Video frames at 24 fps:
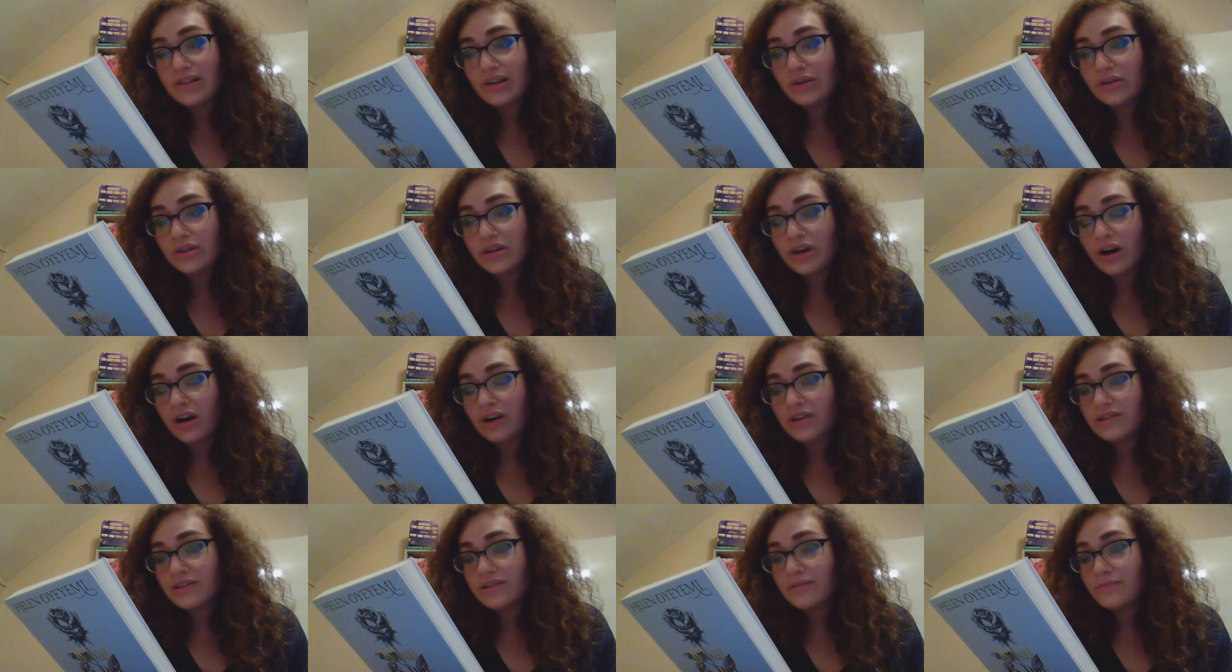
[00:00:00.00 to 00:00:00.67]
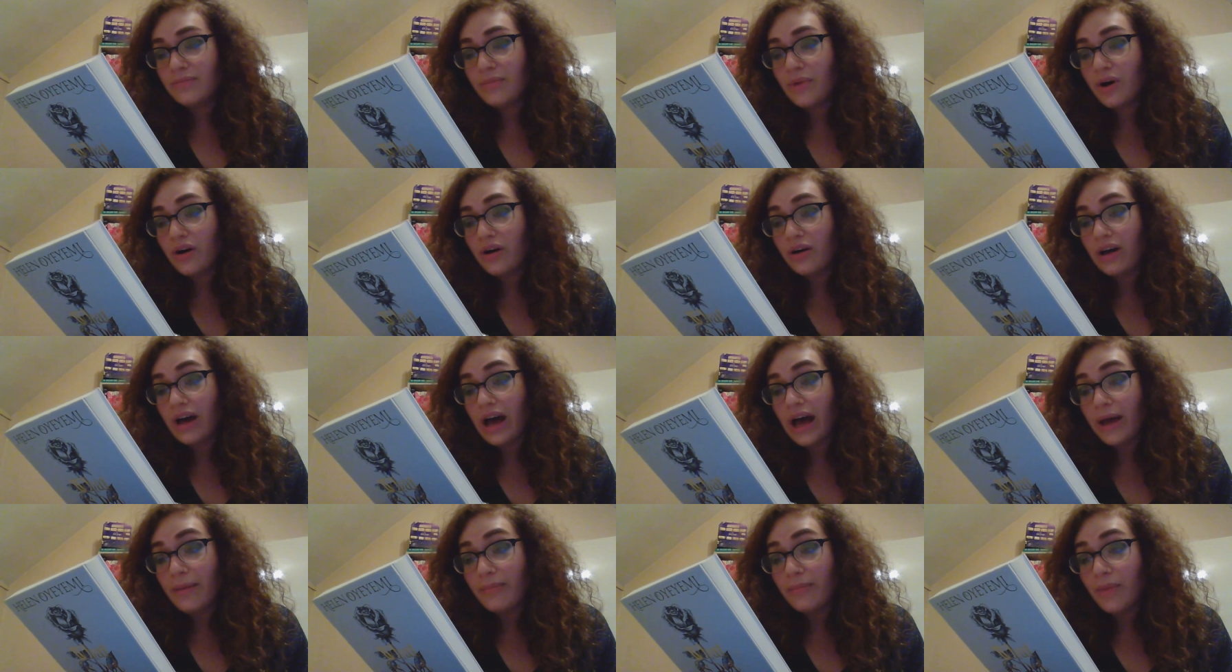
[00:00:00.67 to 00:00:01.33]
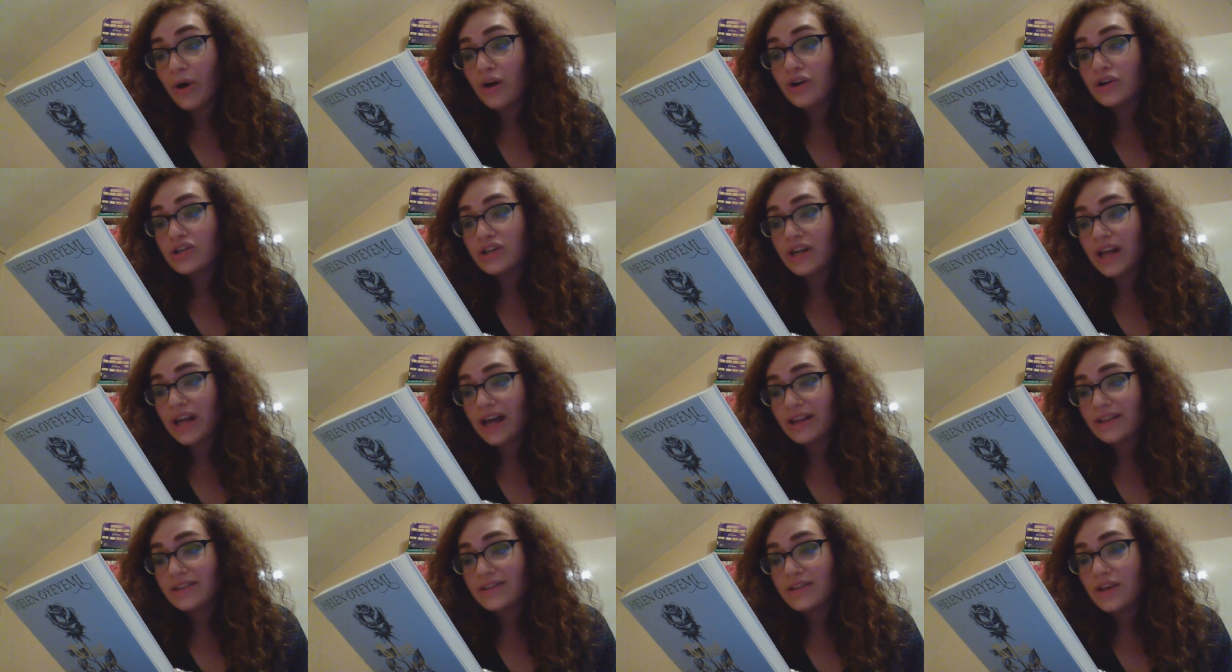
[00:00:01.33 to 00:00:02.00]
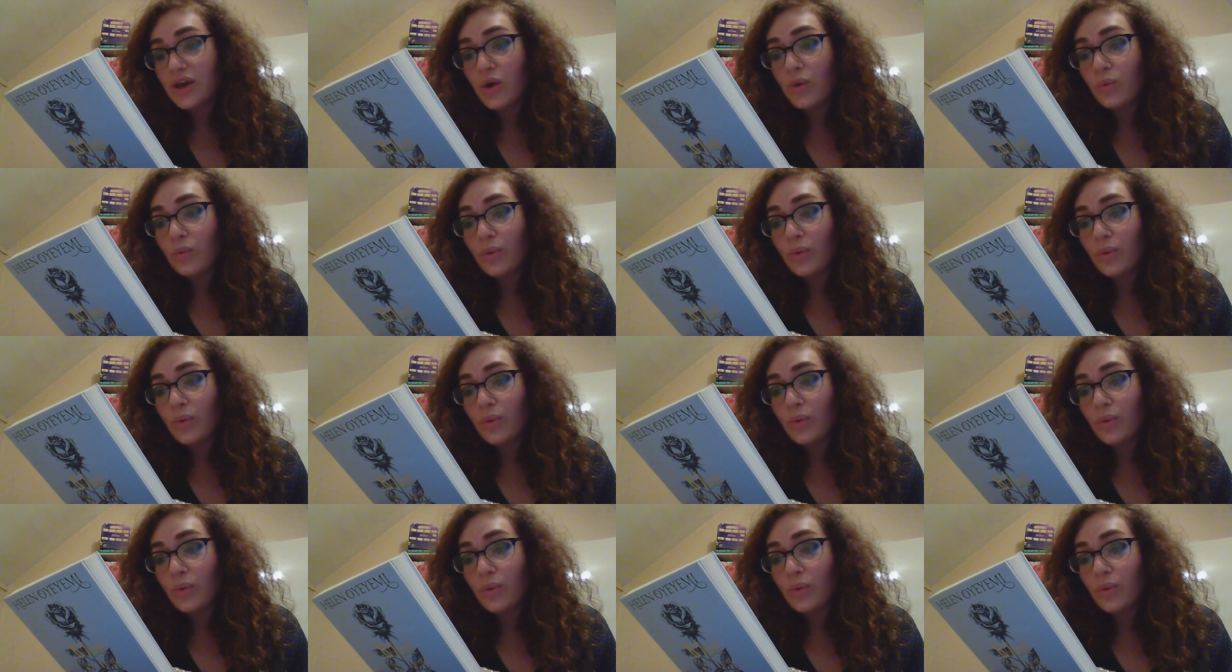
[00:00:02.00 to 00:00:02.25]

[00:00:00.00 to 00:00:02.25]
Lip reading: locked gardens and marshlands,